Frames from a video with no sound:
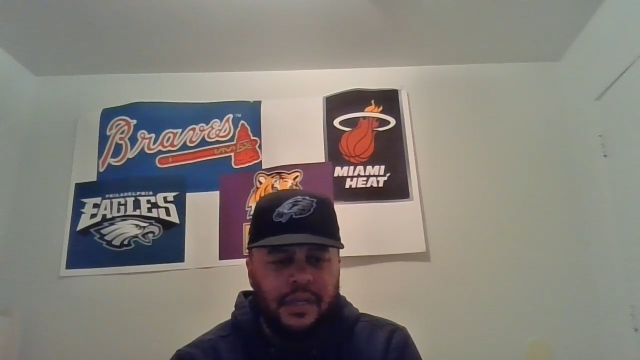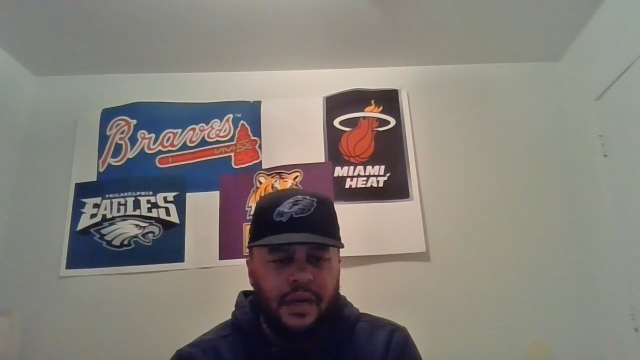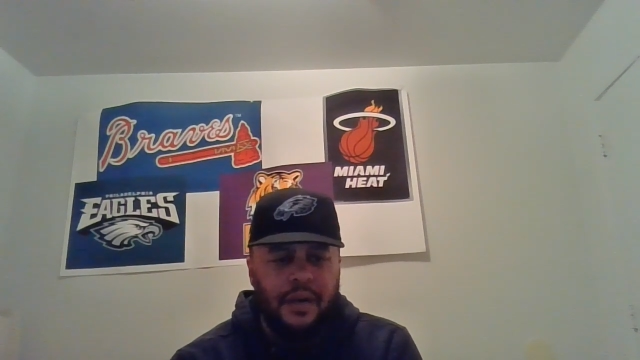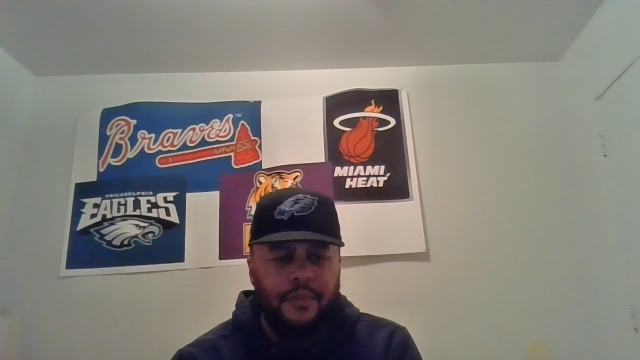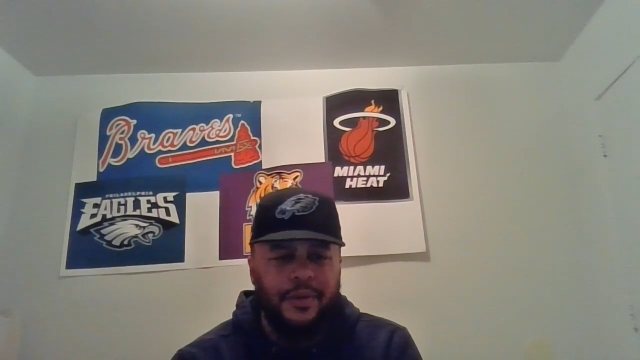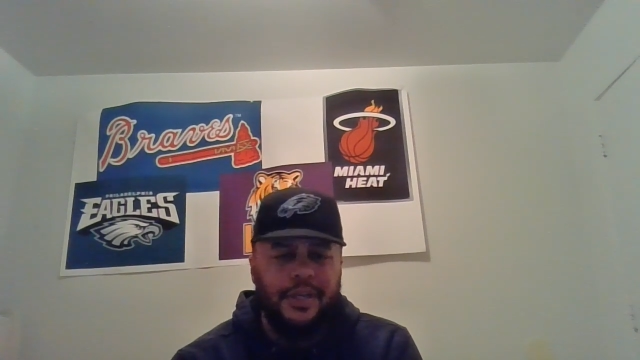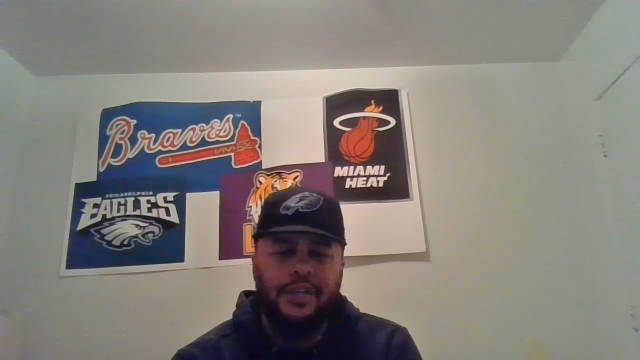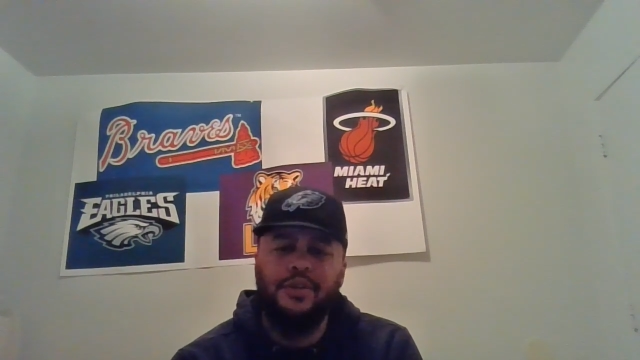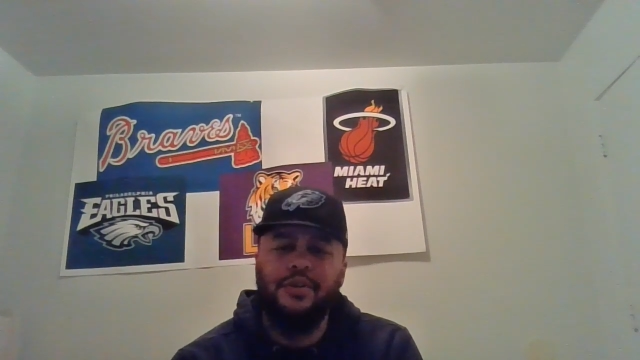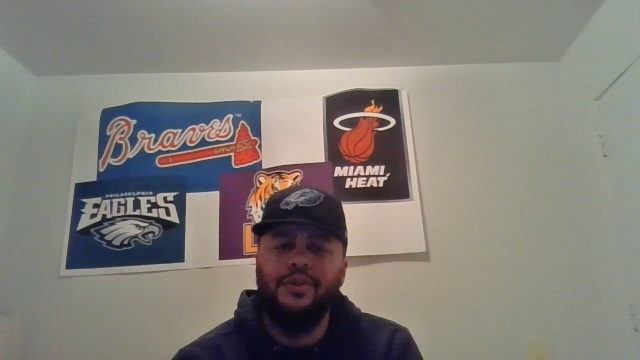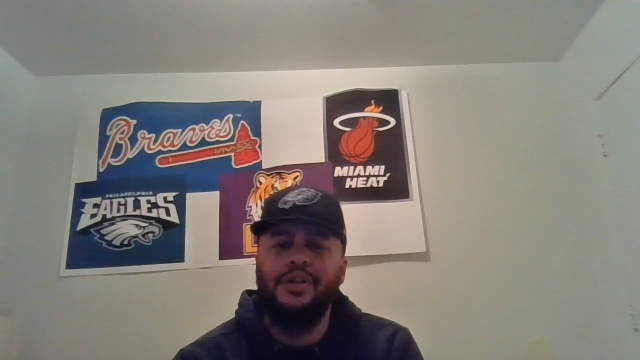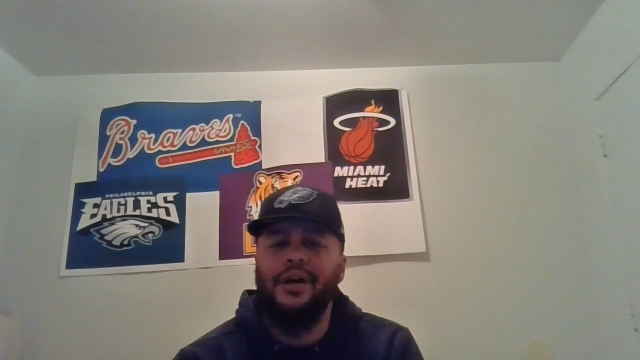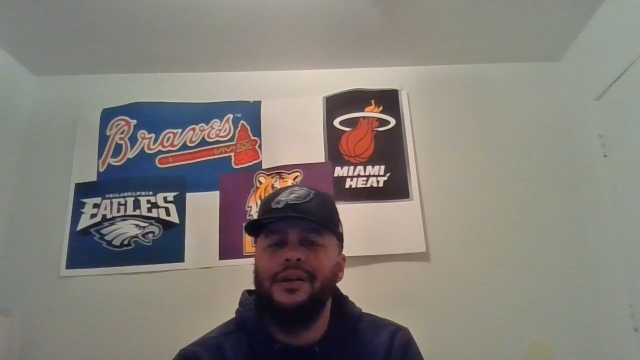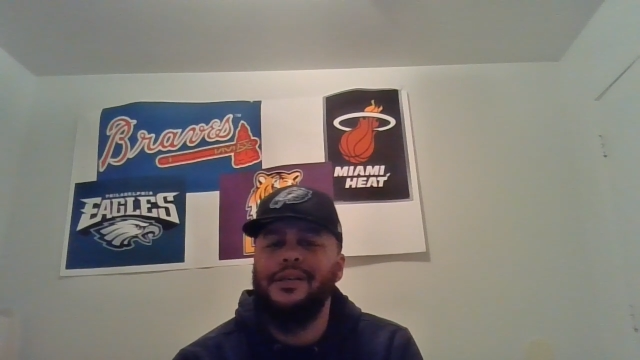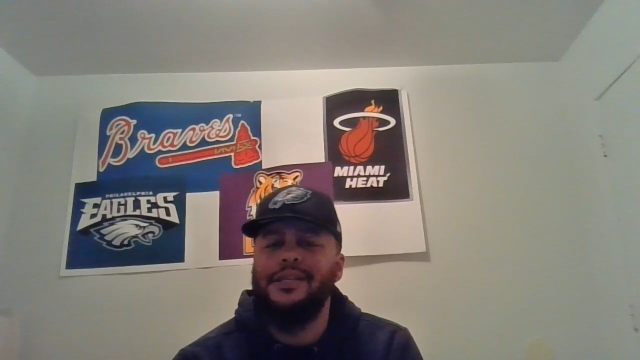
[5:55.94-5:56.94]
Um, when the
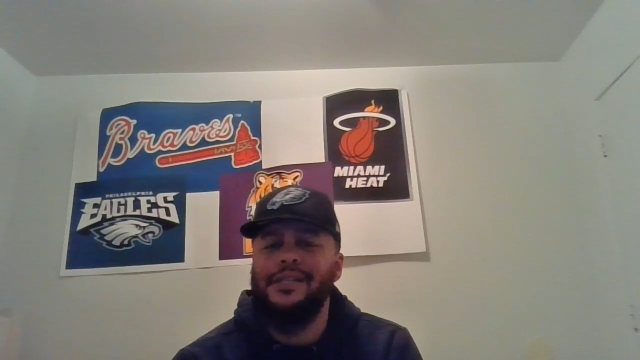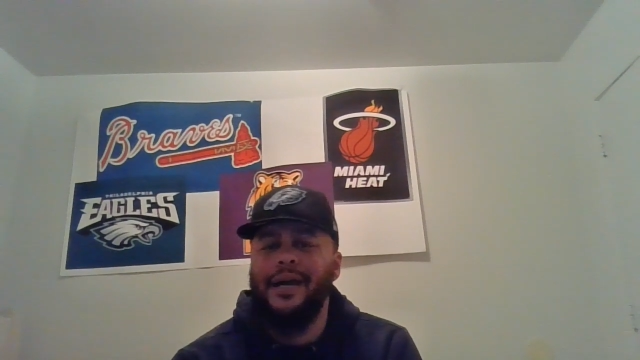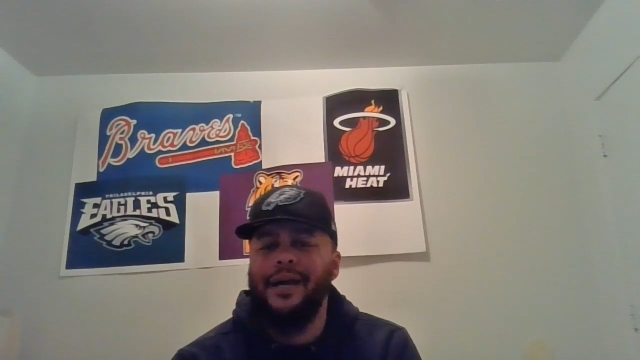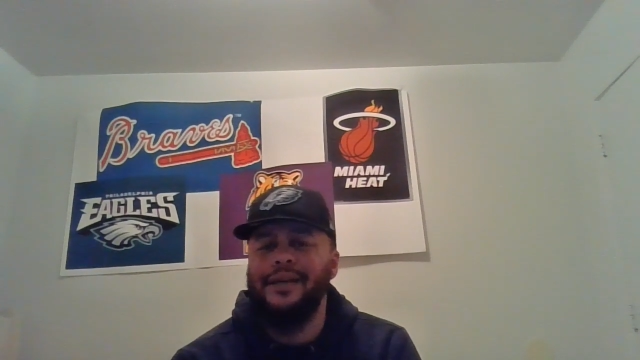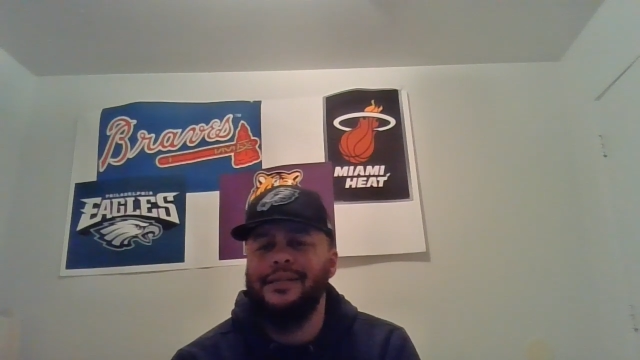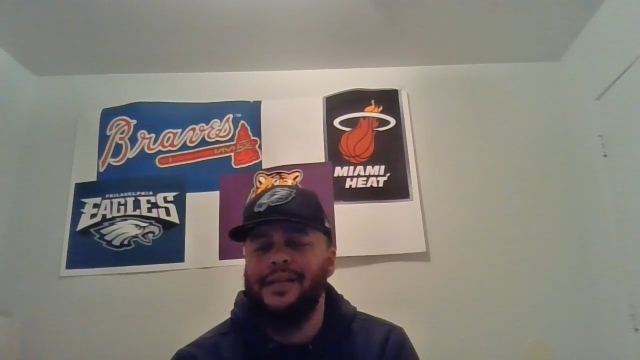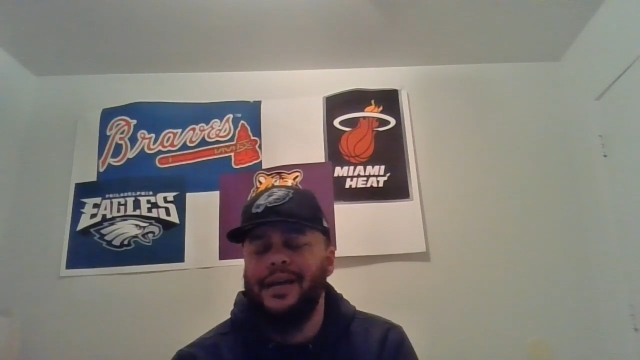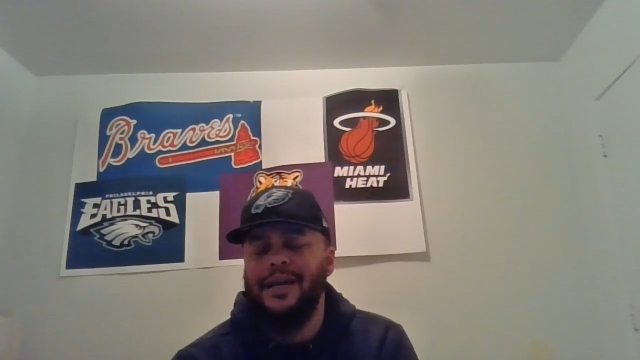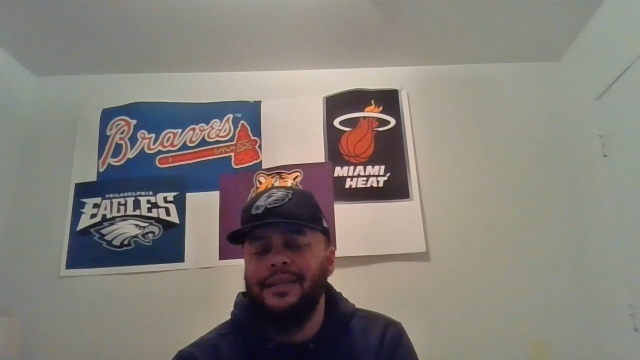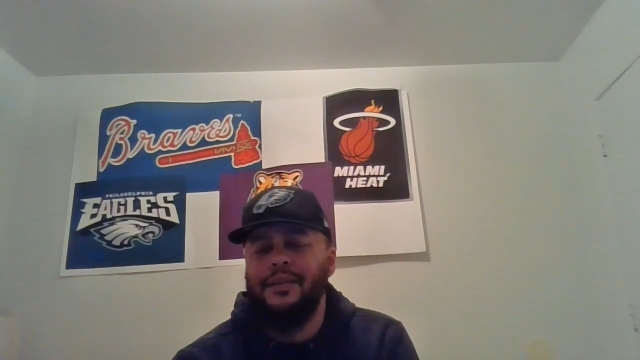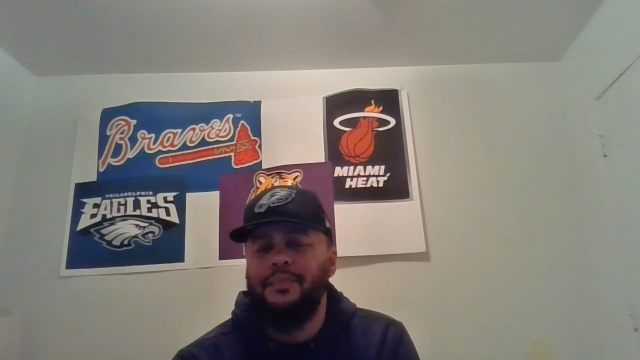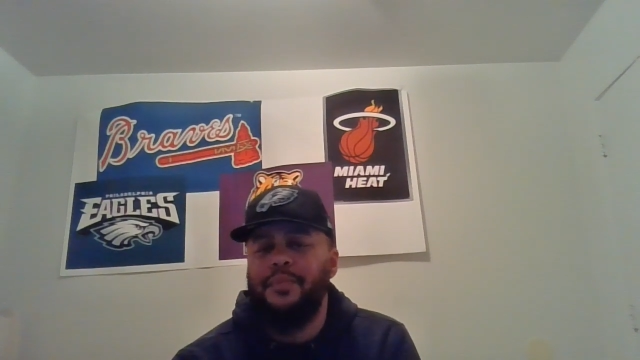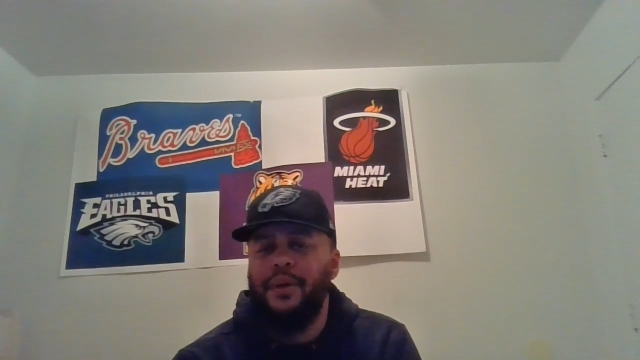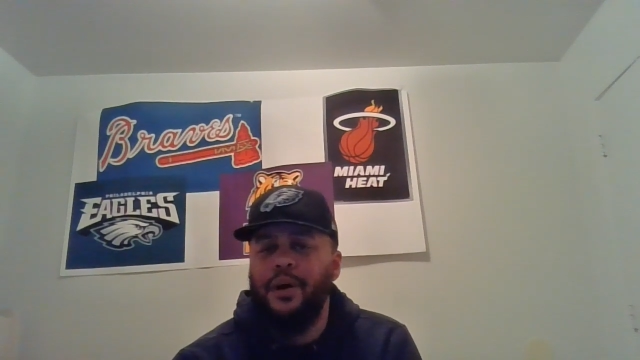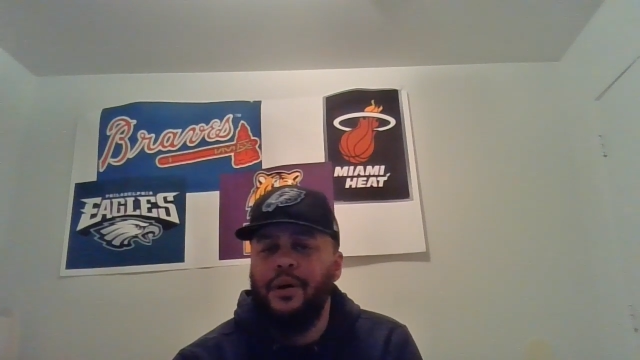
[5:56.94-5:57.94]
New York Giants got
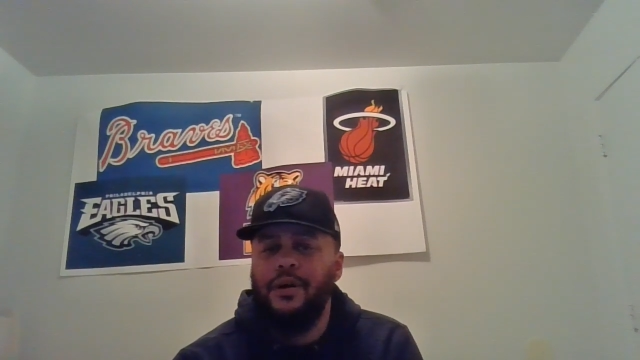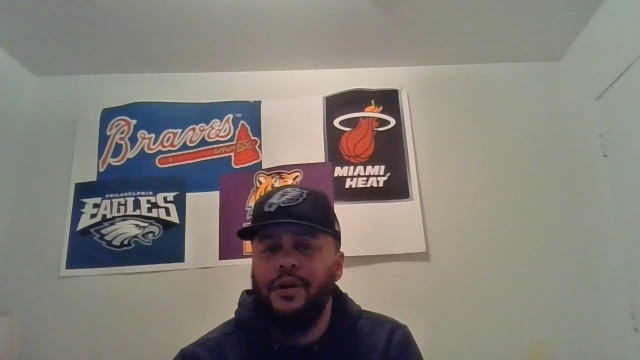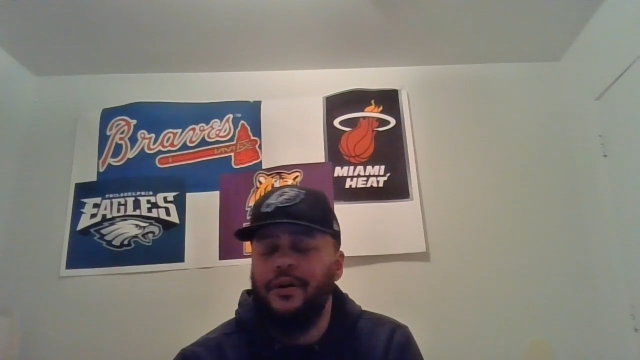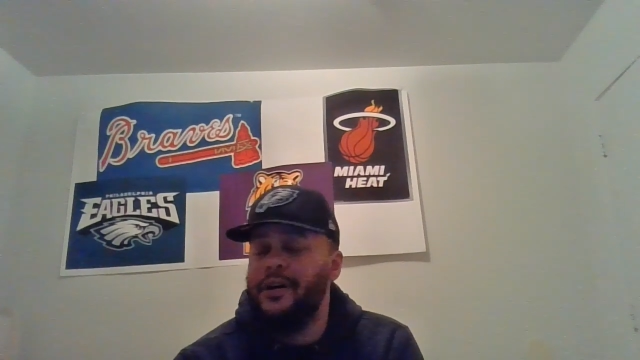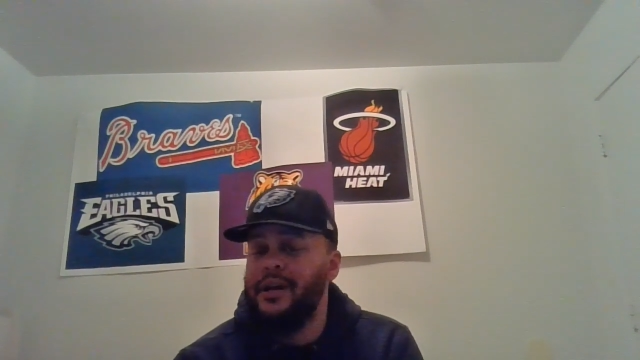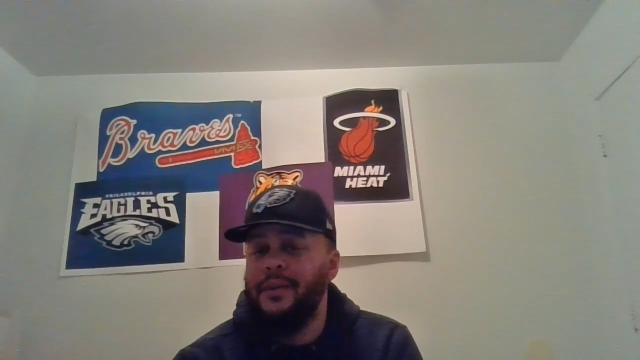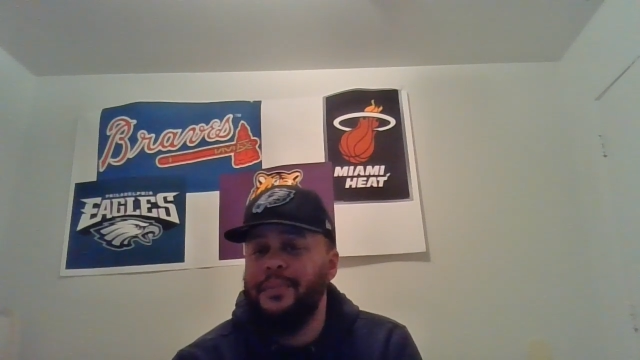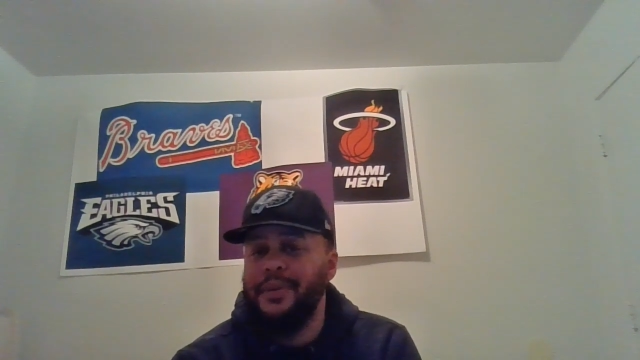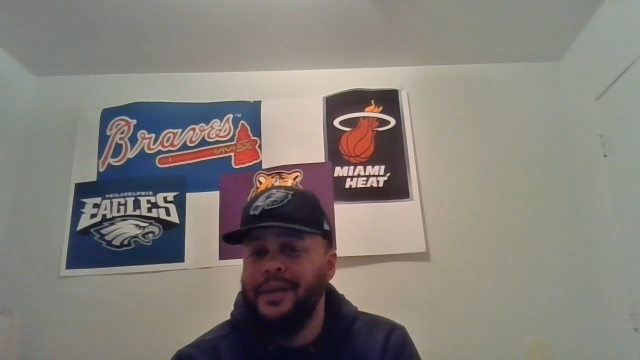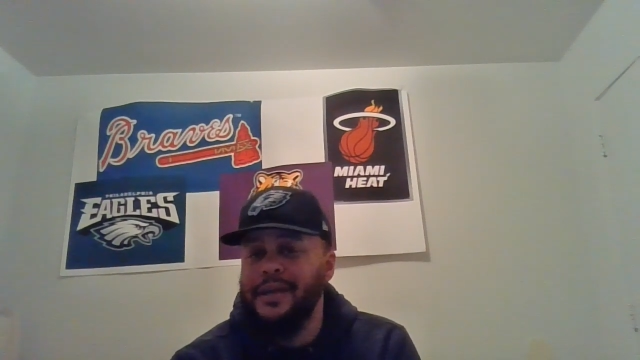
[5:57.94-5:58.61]
the ball going up